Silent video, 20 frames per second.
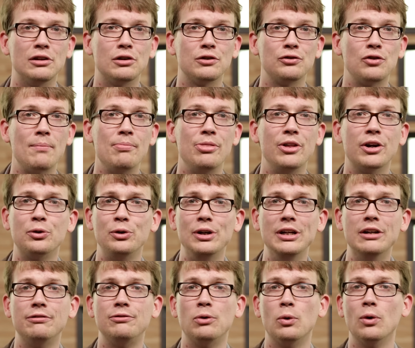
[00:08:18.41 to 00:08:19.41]
It's from the
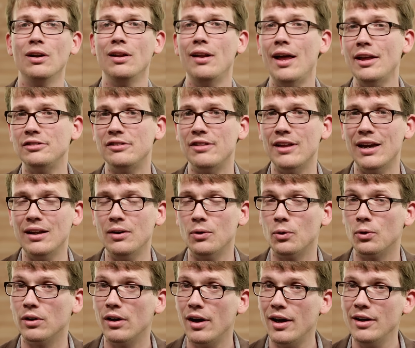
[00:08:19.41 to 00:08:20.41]
Greek for less than
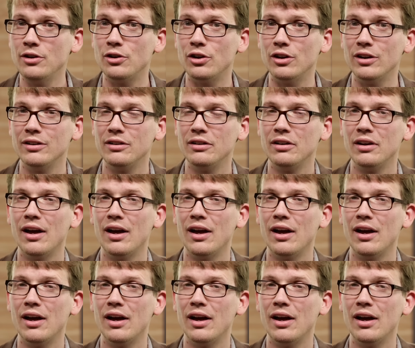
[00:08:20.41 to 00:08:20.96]
or under,